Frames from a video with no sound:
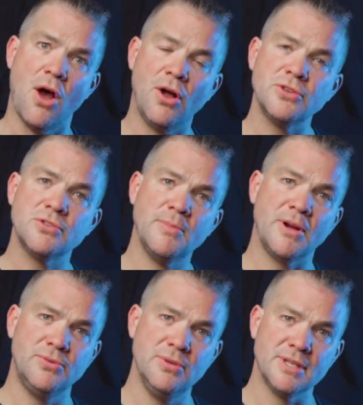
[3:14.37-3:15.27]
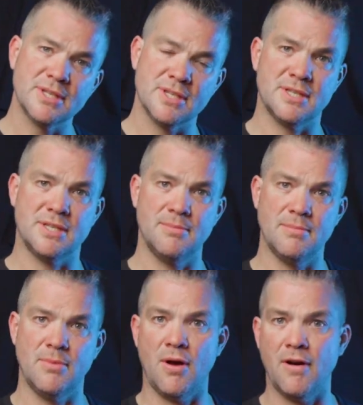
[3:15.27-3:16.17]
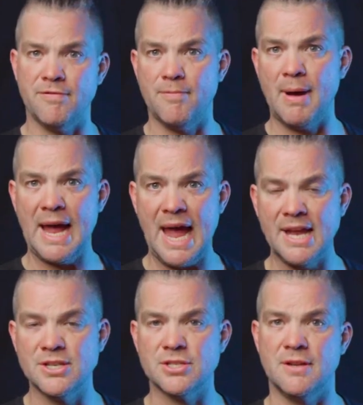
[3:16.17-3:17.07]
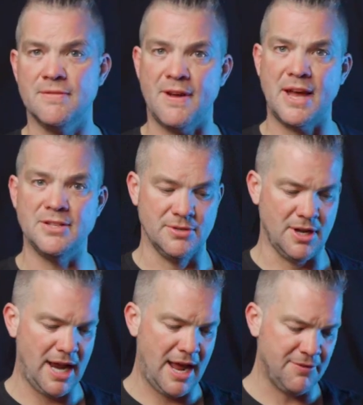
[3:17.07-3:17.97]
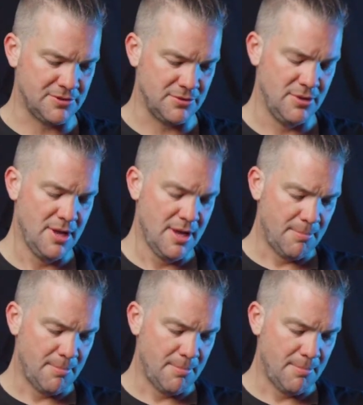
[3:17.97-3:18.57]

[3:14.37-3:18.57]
onto my cooling system of my engine if I do not have to.